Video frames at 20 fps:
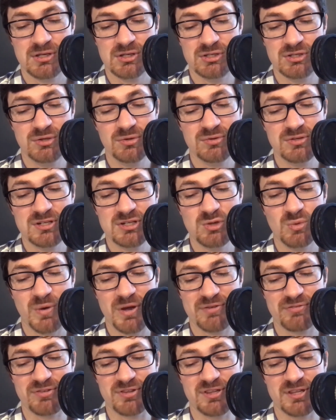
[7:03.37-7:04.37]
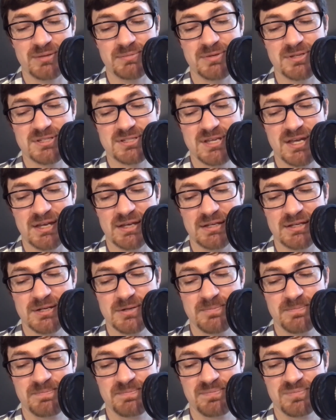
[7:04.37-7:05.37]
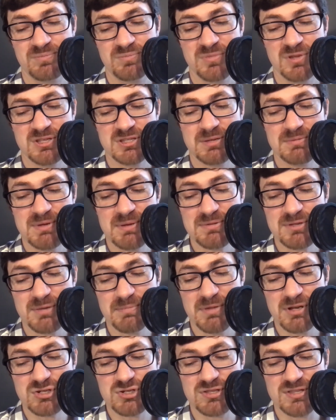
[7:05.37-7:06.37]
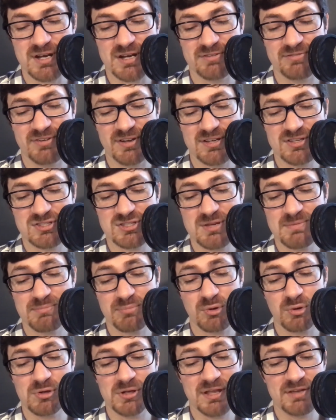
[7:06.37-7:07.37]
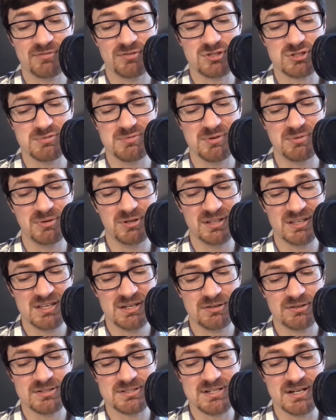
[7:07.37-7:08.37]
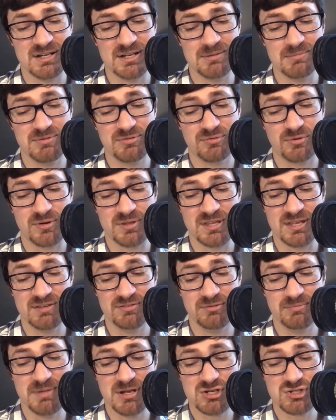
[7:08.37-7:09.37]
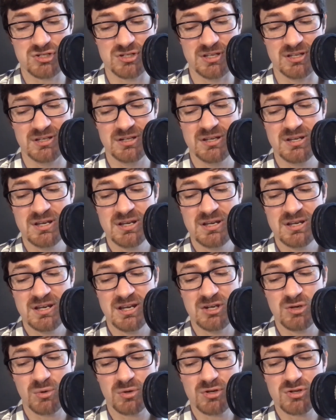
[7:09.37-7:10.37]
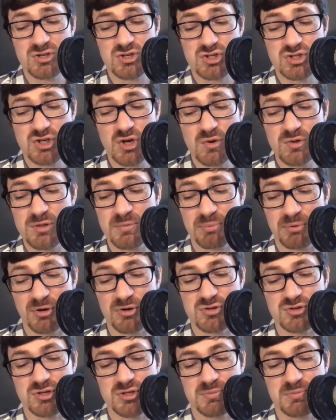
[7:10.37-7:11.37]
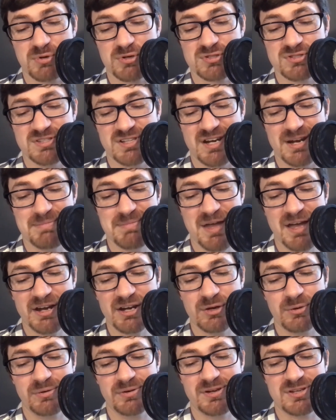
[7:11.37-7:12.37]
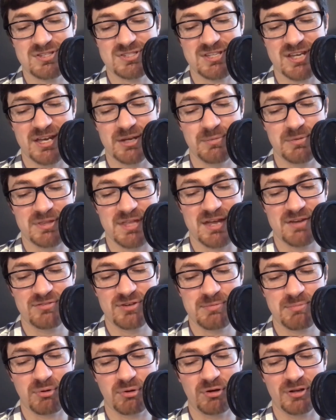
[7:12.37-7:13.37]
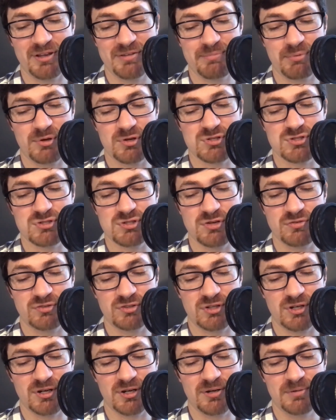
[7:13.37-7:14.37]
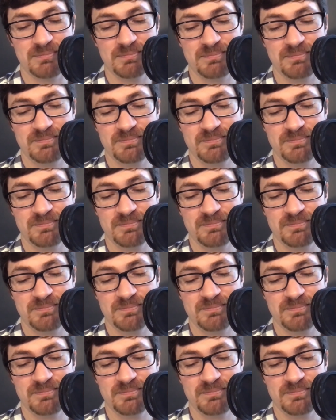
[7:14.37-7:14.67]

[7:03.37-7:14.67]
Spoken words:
You don't need to wait for them to say it. Sometimes I'll mention that I find some pro-lifers to be really irritating before they even mention it, in order to show the pro-choice person that I'm not going to side with every pro-life person over her.